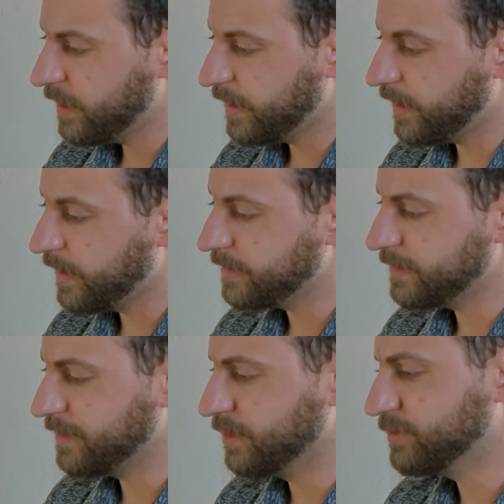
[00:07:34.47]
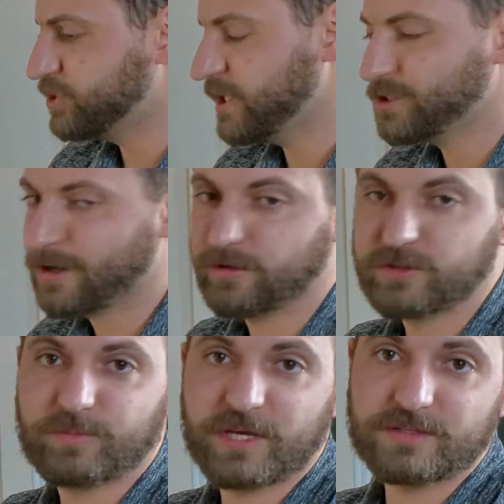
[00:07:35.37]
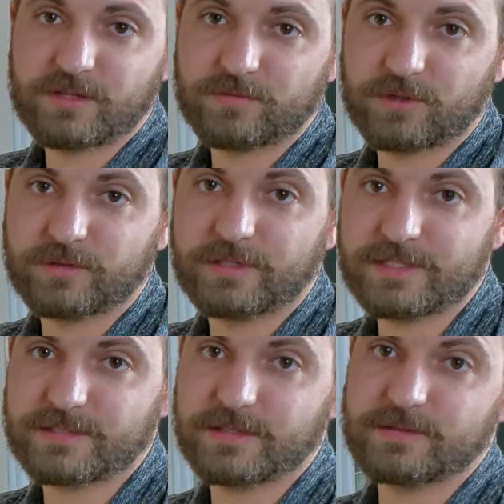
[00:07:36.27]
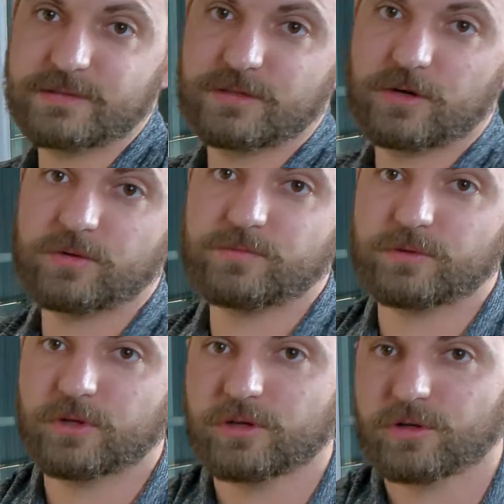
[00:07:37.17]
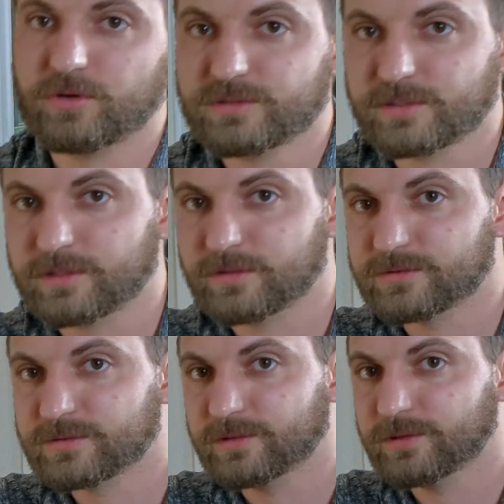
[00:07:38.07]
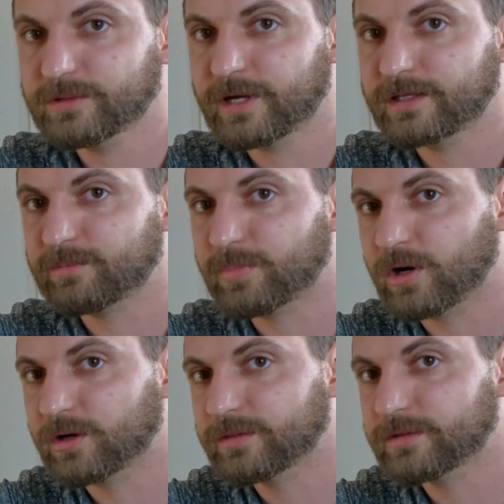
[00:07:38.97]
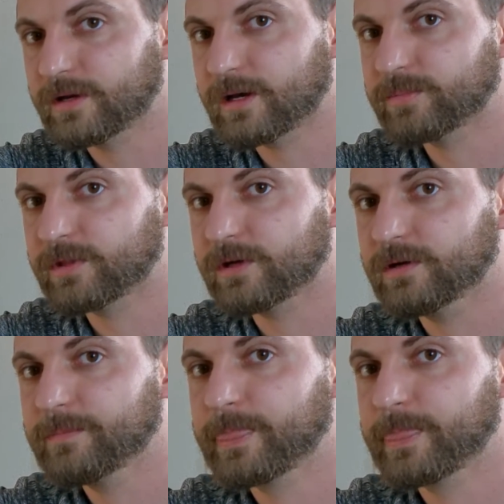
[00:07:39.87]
And it'll change colors based off your distance. So if you look closely, there's a little tiny bar at the top there.